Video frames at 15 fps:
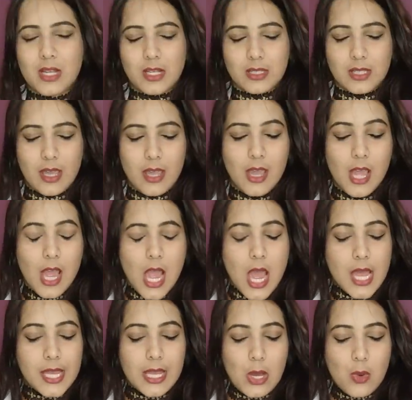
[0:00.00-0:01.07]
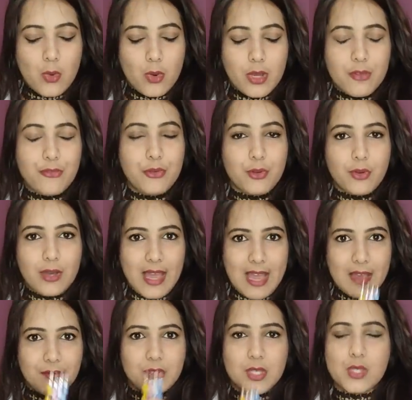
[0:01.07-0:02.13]
mein lagta hai. Now, if you don't
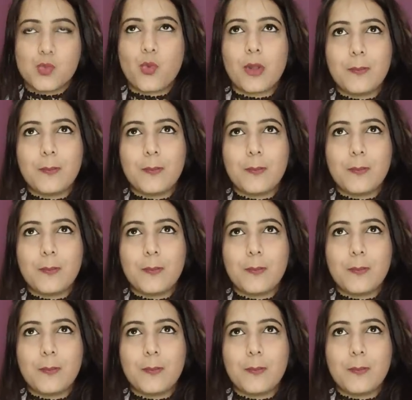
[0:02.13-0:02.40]
have this,